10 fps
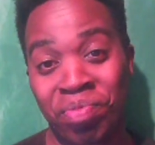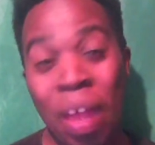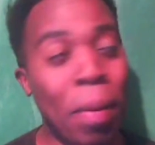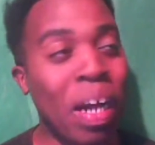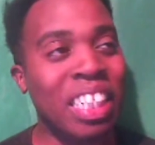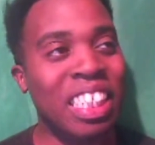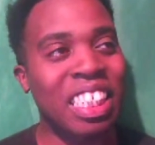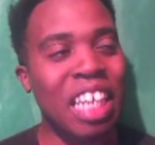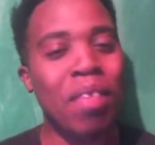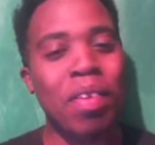But
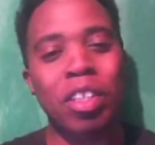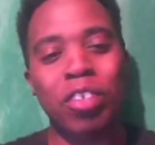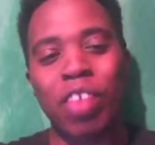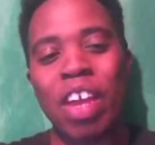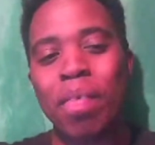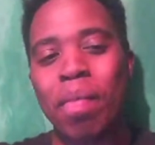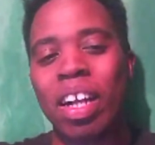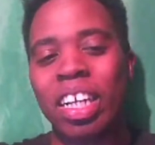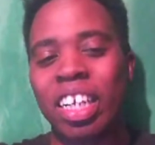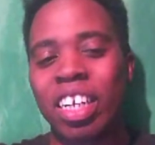tell me what your favorite
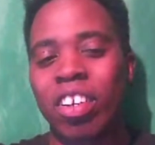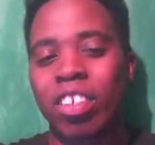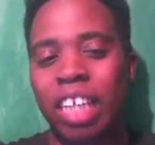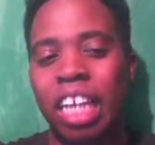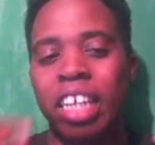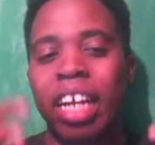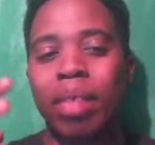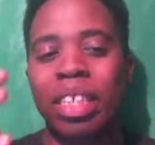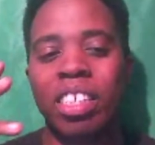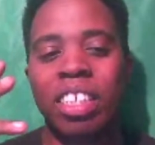manga or slash
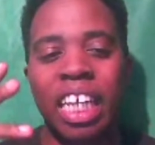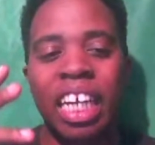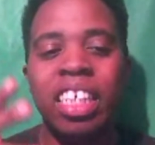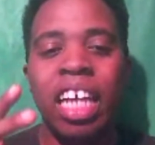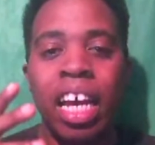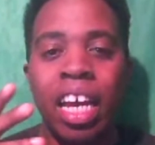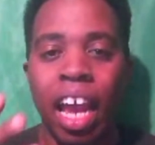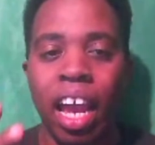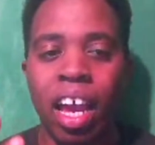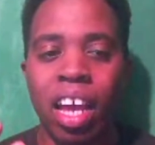anime series is,
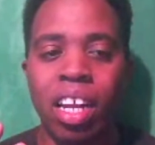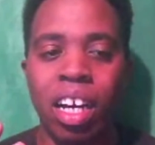and